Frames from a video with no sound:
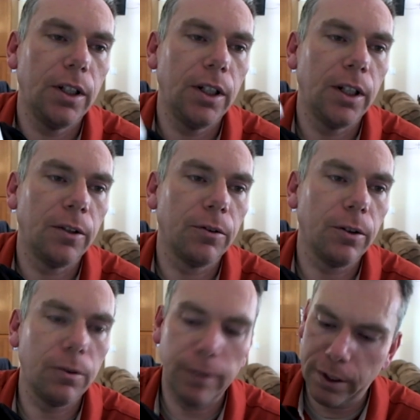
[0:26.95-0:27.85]
And there's a
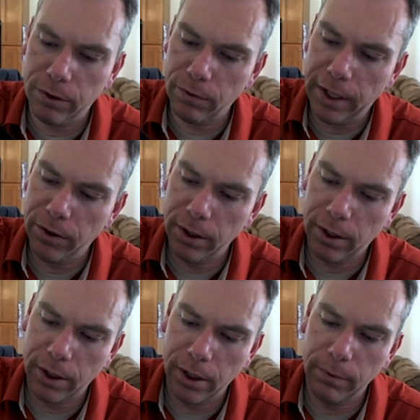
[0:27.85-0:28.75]
little registration
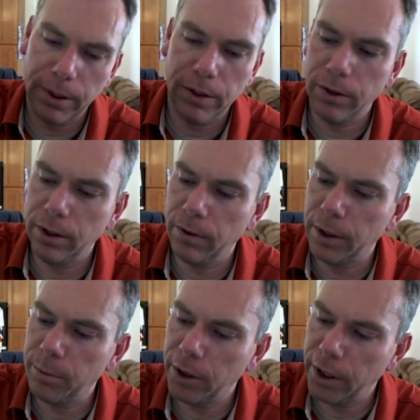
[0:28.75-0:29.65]
card with the serial
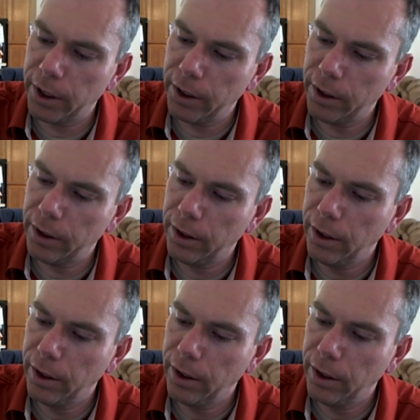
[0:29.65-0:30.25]
number on it,